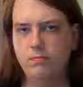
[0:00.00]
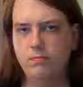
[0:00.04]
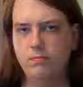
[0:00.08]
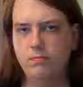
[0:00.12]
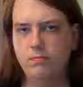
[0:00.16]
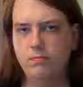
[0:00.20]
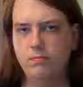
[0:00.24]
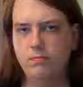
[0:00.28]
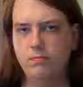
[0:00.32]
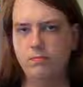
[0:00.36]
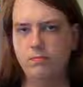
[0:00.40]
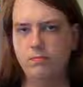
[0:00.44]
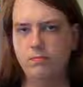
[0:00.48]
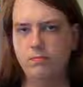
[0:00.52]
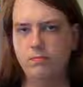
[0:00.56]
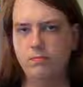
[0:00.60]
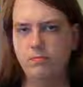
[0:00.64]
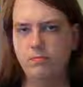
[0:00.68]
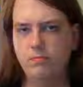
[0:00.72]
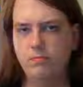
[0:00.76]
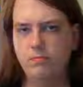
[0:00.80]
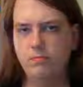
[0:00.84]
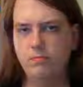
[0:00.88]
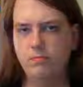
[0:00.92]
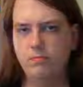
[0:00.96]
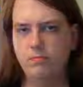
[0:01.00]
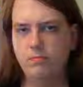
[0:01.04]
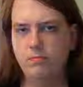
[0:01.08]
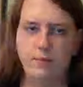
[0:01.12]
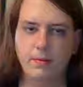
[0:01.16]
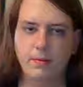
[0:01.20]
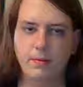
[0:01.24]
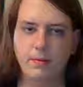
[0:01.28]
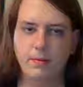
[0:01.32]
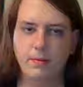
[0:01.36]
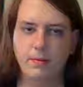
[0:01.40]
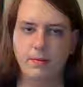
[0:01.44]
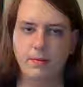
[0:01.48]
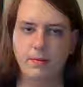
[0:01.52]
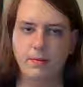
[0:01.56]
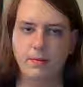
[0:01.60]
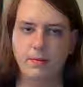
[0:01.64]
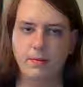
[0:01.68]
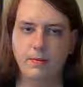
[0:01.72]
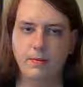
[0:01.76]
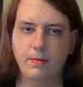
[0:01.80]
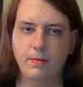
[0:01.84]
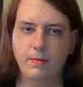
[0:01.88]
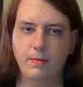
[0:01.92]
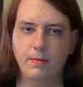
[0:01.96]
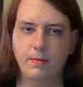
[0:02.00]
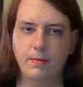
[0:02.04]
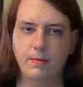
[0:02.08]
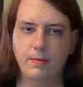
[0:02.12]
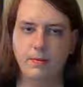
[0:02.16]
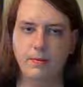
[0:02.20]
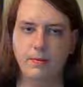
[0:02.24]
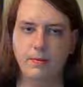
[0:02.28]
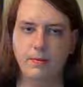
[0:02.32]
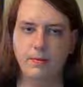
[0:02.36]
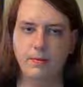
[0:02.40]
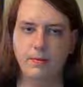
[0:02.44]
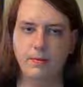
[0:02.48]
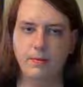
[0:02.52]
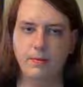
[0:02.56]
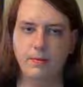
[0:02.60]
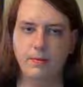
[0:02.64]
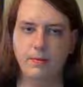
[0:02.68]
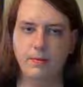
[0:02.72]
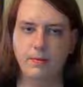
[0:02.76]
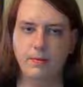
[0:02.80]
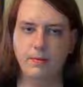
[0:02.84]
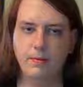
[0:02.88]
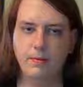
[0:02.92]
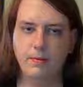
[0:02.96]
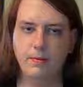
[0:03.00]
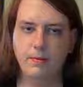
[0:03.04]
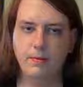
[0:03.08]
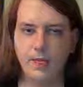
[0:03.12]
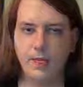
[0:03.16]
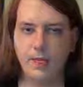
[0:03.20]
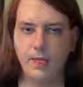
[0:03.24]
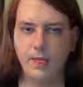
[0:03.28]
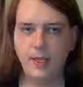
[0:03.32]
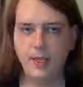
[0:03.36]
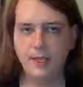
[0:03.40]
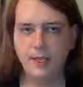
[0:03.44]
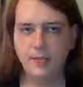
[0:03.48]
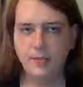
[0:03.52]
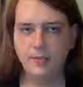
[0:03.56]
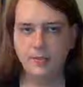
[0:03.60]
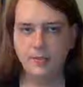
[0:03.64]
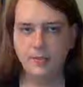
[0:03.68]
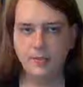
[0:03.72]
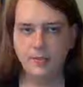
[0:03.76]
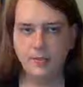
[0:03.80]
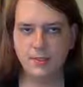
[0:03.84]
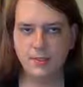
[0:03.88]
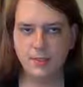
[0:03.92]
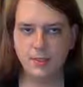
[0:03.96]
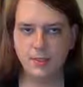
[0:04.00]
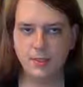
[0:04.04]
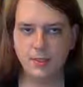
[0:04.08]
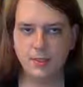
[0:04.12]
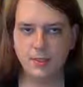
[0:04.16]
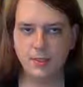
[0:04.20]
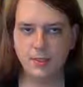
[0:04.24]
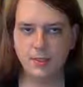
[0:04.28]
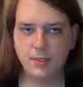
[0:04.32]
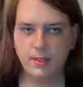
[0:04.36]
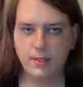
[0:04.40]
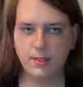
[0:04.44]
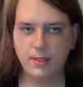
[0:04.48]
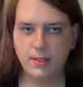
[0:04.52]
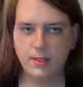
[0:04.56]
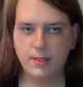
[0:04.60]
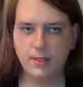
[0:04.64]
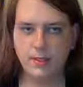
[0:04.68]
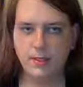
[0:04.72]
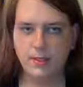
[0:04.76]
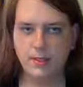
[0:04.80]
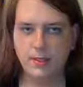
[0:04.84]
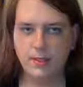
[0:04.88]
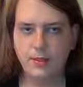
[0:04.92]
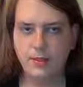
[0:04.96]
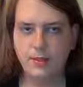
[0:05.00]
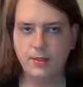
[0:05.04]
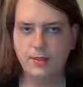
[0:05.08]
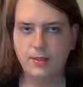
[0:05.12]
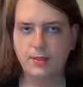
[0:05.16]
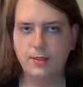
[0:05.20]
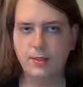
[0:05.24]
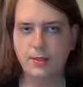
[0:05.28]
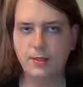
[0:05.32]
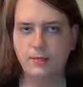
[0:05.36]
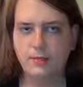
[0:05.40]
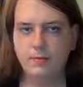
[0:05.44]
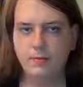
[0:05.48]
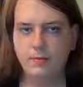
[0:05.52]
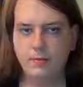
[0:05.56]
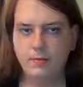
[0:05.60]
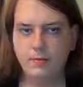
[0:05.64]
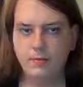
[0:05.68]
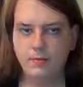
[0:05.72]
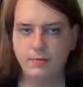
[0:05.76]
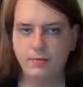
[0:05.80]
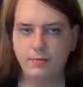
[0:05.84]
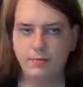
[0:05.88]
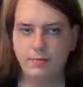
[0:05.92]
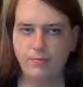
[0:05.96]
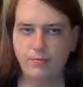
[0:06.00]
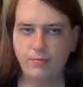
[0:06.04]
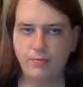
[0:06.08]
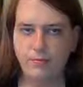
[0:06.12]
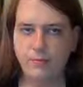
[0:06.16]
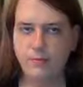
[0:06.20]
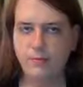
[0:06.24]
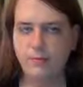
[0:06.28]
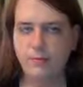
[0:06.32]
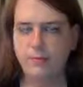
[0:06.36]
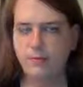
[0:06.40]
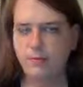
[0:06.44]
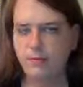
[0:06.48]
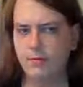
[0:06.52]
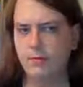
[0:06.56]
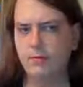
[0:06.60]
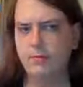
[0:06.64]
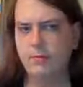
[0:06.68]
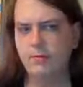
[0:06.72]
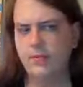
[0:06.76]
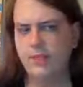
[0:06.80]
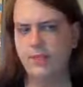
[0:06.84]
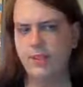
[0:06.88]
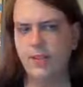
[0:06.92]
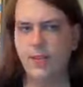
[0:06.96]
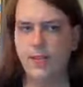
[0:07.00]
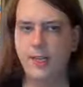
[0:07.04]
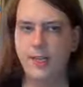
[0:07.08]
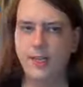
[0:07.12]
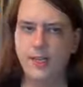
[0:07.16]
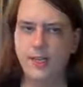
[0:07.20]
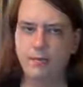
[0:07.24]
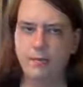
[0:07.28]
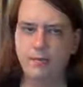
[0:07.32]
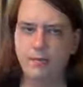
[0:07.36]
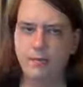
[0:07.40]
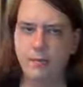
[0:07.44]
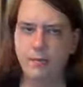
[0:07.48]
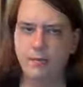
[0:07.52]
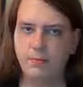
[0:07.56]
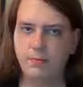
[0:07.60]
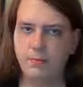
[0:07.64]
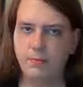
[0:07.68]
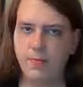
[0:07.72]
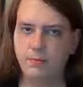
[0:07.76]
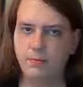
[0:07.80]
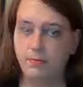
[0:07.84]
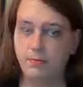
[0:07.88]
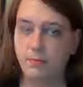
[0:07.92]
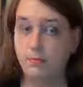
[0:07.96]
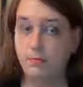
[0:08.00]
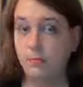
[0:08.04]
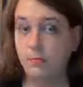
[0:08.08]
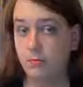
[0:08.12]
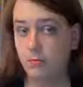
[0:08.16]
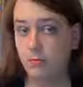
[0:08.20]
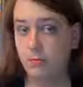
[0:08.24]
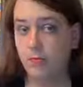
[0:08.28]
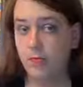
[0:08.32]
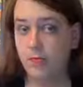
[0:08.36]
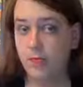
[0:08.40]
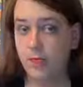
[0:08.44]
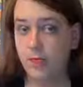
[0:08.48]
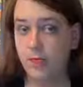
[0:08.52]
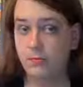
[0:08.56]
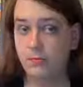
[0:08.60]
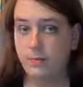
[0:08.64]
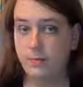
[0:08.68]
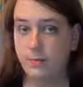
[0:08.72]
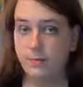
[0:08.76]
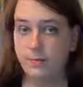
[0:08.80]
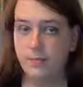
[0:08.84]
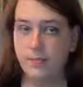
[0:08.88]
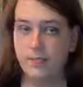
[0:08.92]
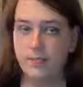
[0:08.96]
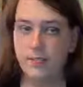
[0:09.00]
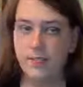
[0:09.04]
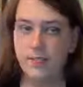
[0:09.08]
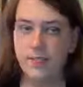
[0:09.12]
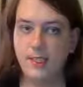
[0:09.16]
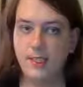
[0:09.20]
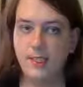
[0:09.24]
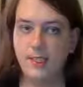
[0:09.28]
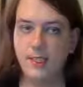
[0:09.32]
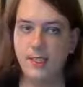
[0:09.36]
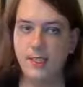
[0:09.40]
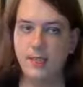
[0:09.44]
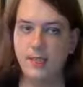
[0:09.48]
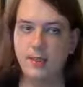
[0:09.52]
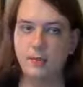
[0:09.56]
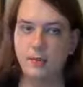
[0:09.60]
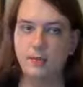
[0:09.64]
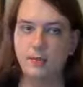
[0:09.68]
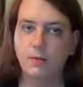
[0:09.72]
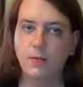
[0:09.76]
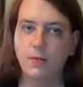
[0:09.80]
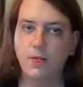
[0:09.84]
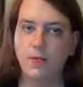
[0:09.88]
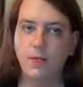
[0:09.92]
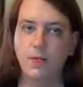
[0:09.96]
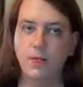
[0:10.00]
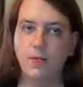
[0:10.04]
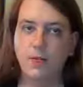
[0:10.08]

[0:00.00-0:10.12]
generally on general app stores. It's spelt slightly differently from the actual word glimpse, but Glympse,